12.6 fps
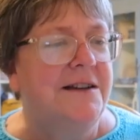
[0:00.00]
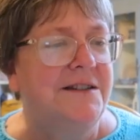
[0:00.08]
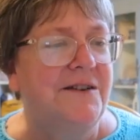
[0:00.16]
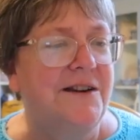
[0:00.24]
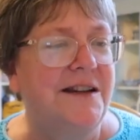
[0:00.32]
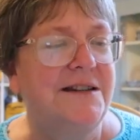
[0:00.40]

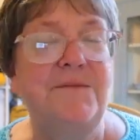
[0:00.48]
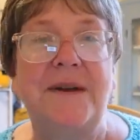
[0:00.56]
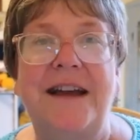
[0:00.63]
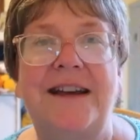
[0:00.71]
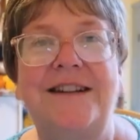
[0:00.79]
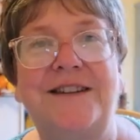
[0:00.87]
So it gives
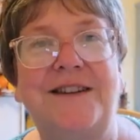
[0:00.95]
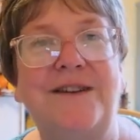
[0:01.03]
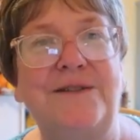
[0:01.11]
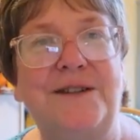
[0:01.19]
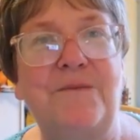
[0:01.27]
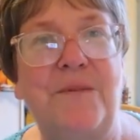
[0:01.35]
me an
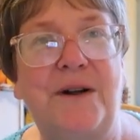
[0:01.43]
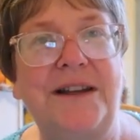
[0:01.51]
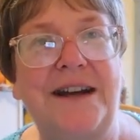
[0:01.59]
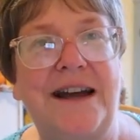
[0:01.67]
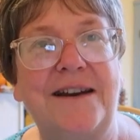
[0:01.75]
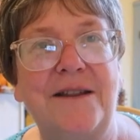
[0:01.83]
excuse to pull
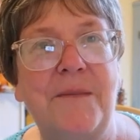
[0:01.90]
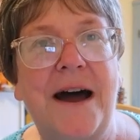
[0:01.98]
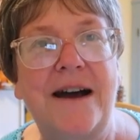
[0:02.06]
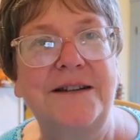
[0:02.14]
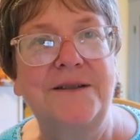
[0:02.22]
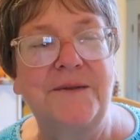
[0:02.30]
it out of the
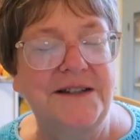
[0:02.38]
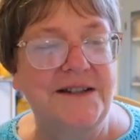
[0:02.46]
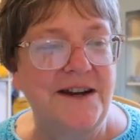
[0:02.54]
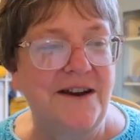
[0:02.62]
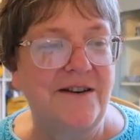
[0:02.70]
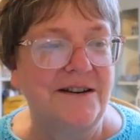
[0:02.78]
box once
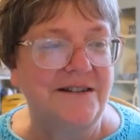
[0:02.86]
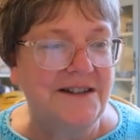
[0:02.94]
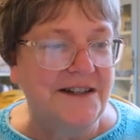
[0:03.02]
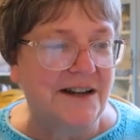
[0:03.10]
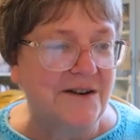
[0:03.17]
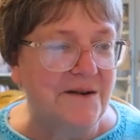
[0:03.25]
a year and
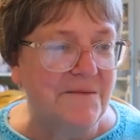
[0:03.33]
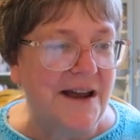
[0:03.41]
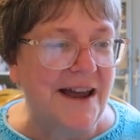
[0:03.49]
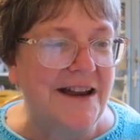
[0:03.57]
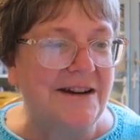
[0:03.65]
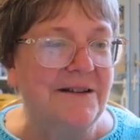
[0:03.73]
stick it on my
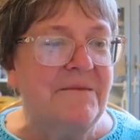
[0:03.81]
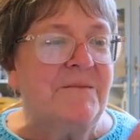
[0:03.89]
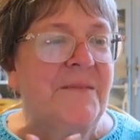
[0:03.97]
head.